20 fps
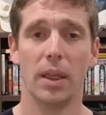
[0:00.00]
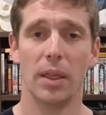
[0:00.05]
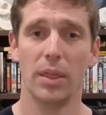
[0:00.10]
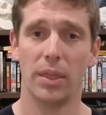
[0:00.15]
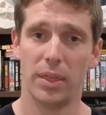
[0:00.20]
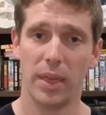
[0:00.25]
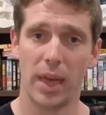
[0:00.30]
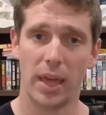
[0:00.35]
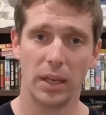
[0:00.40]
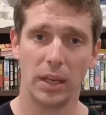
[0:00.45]

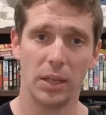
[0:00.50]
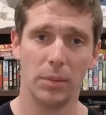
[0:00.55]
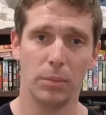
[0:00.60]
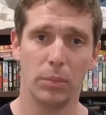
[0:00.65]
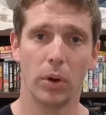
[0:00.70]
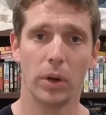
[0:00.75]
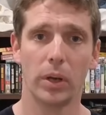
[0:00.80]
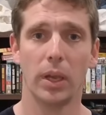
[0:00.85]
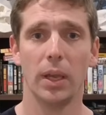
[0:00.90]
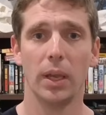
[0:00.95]
that
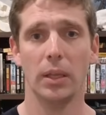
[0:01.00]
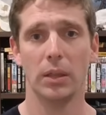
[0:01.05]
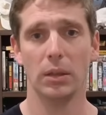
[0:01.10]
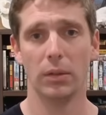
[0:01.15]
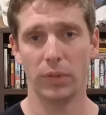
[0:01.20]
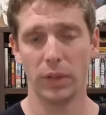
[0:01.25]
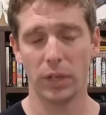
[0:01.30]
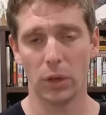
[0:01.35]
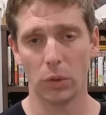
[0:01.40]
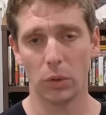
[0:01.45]
ebook in the
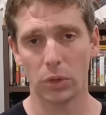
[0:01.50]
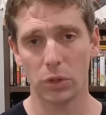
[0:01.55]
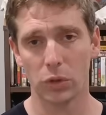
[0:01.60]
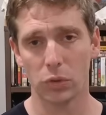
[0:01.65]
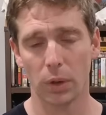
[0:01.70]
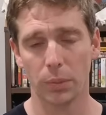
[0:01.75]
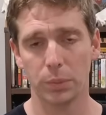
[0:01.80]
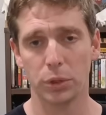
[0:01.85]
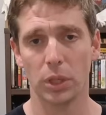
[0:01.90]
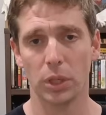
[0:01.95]
video
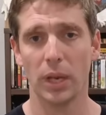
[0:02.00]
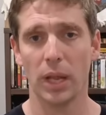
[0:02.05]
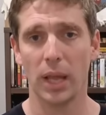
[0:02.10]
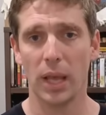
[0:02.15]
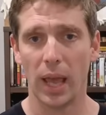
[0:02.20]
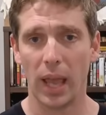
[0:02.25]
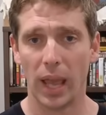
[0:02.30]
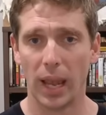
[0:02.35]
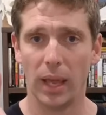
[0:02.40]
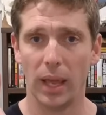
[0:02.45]
description
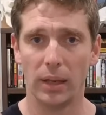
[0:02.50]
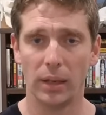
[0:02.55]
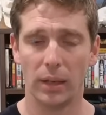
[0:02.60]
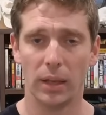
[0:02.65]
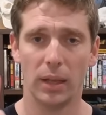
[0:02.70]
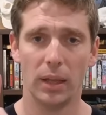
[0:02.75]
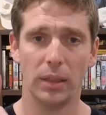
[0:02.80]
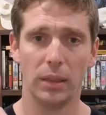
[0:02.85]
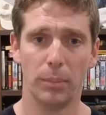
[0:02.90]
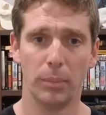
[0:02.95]
and
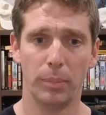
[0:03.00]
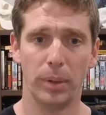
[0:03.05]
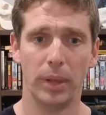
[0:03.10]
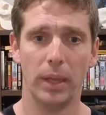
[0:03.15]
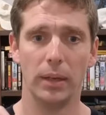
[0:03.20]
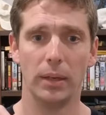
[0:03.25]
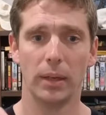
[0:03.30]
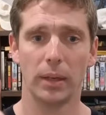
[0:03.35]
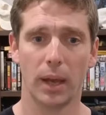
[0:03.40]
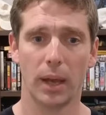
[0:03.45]
in the
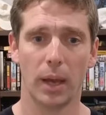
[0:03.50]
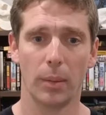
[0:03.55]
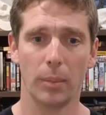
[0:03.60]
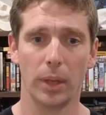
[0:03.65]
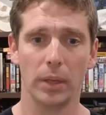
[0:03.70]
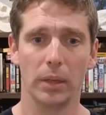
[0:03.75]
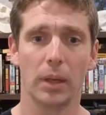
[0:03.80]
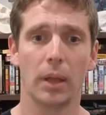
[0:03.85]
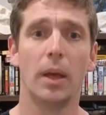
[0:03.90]
pinned comment.